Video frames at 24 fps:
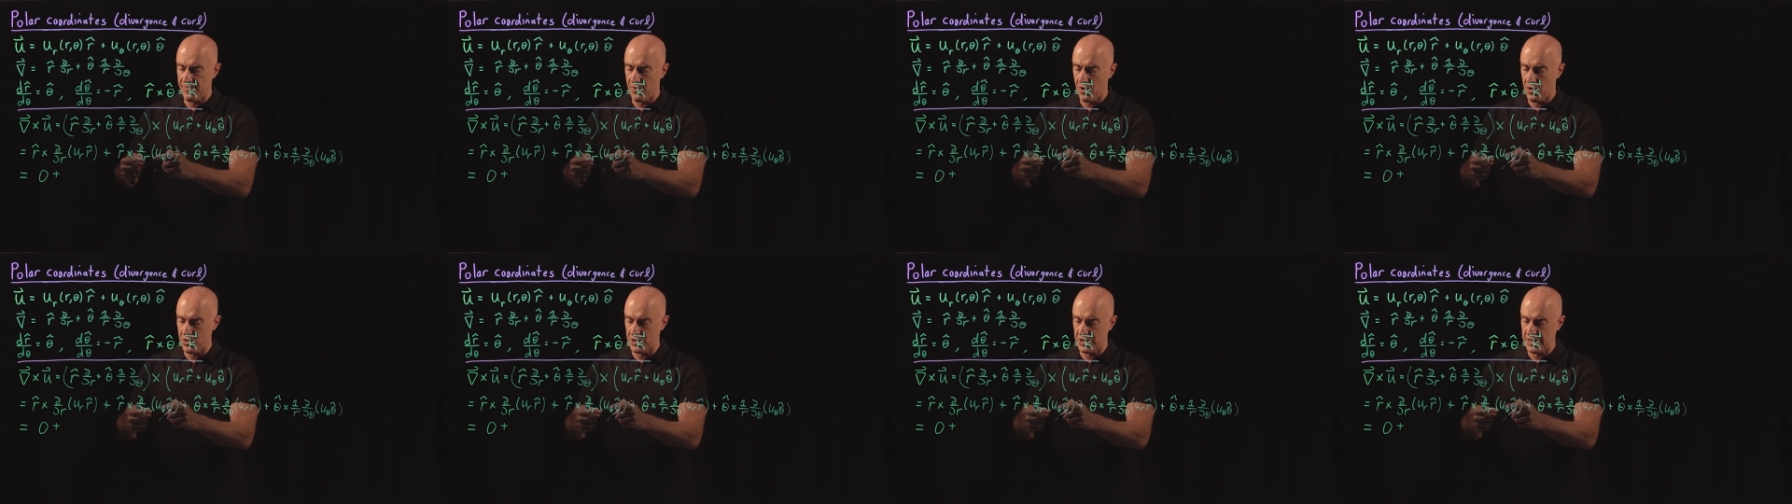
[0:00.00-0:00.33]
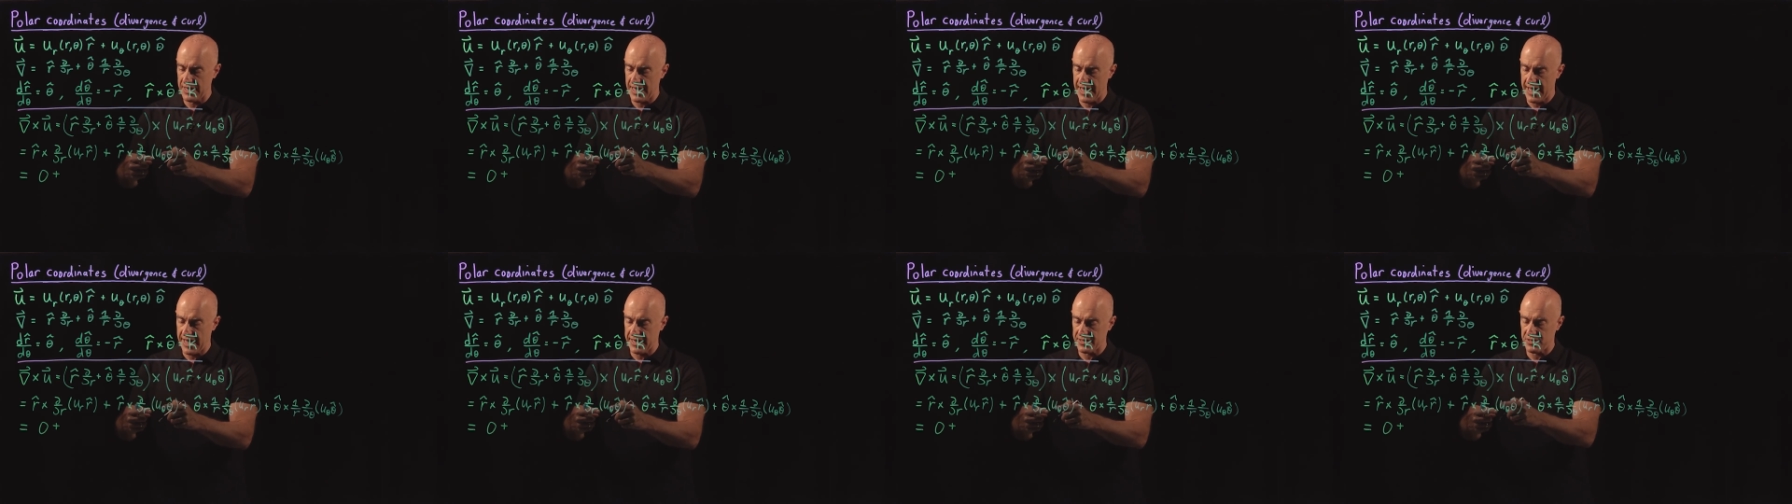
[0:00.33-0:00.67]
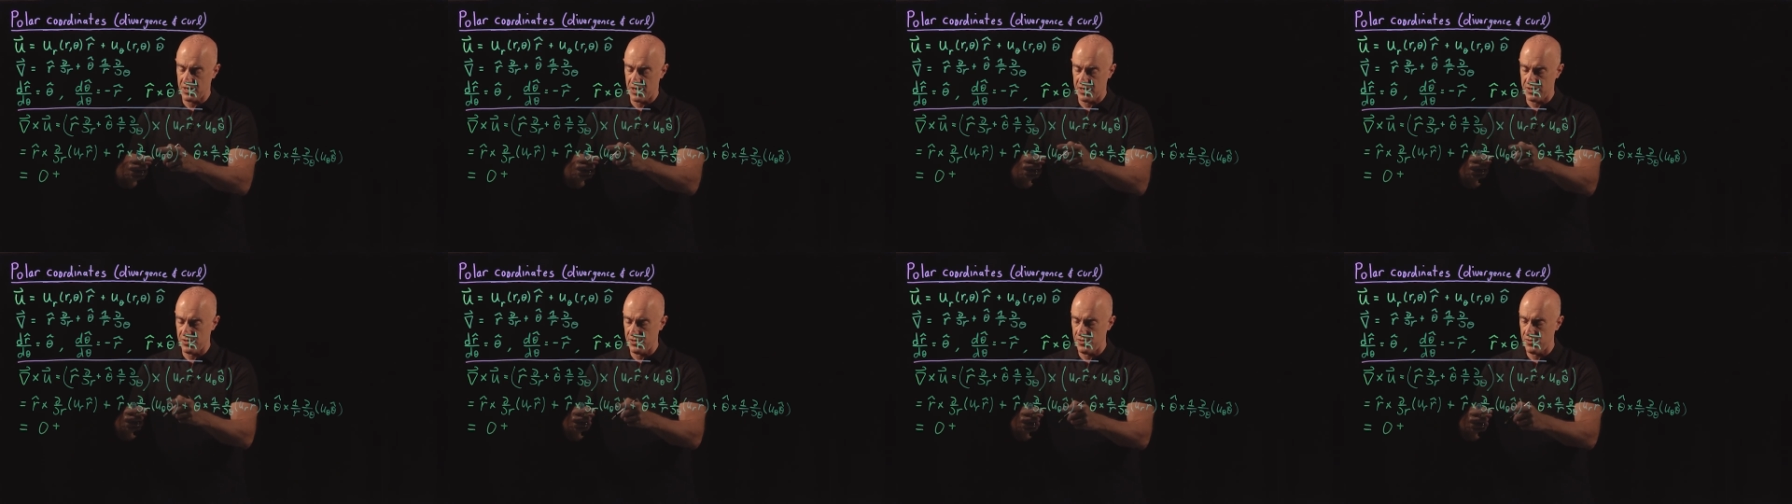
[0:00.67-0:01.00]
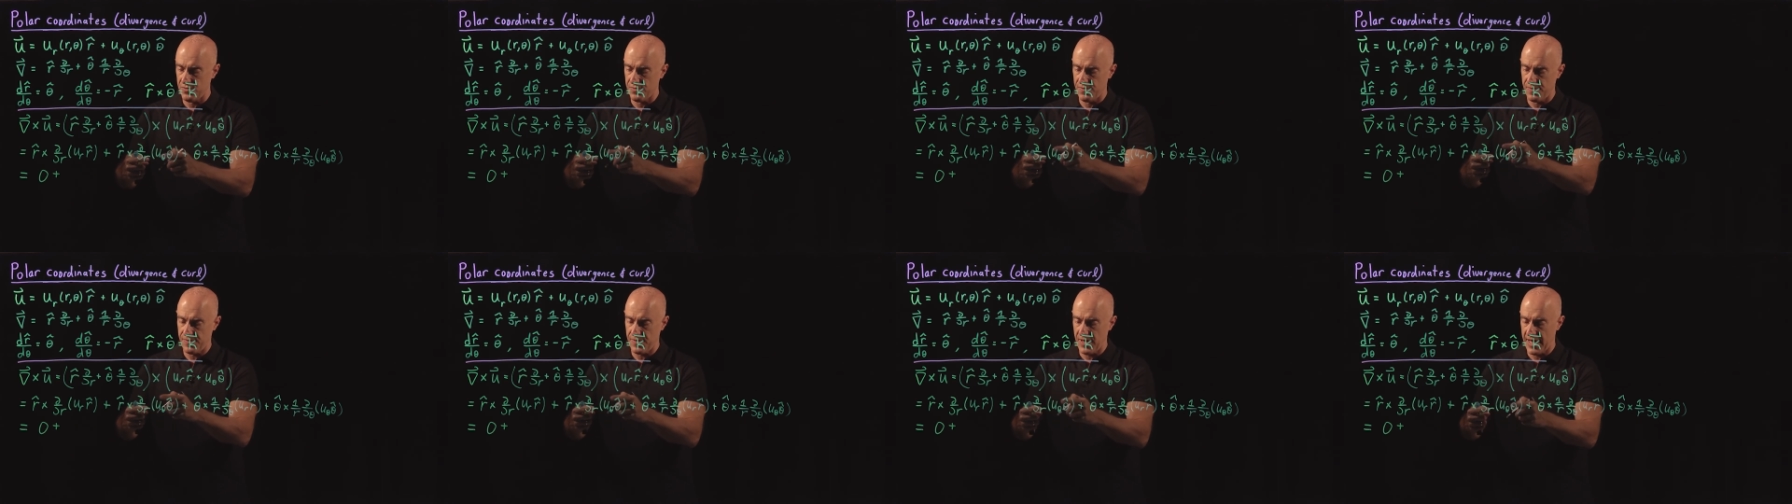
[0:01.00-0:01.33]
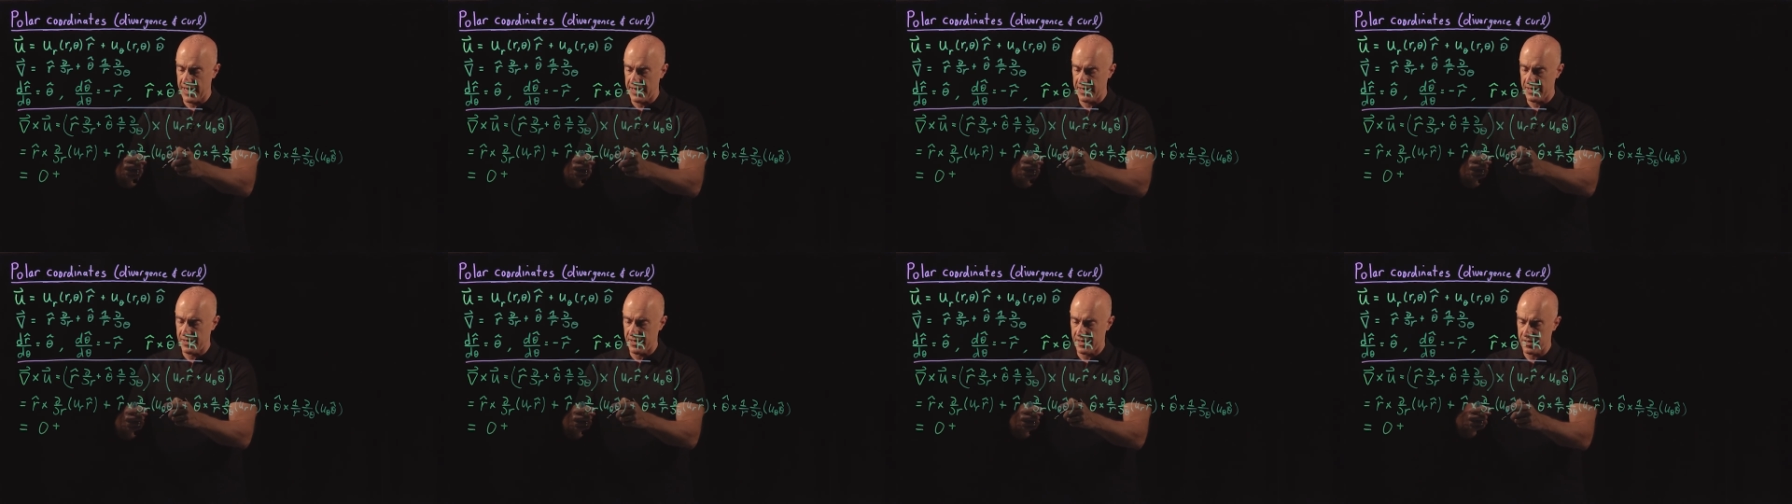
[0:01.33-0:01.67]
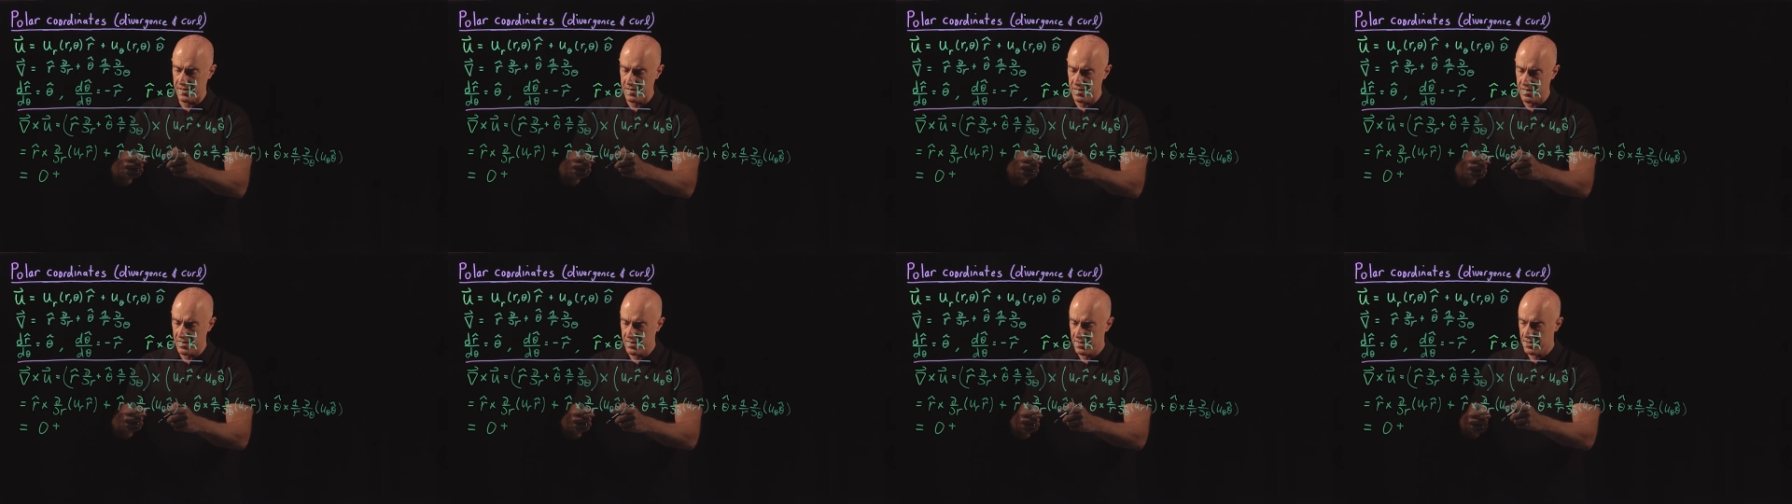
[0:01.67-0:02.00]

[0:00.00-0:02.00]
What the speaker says: only acts on u theta.